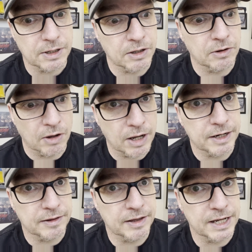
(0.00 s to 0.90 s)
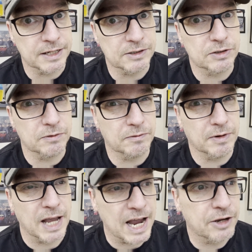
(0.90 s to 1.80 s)
a lot of things
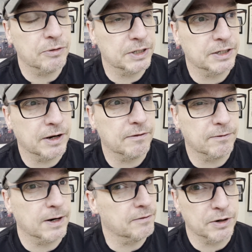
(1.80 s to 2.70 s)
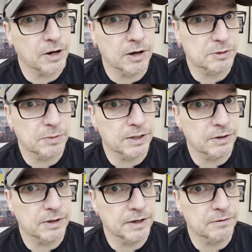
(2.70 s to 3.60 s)
accurate enough for every cosplay
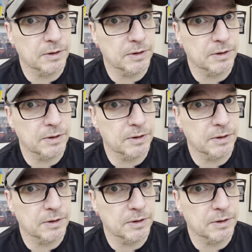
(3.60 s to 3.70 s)
you could ever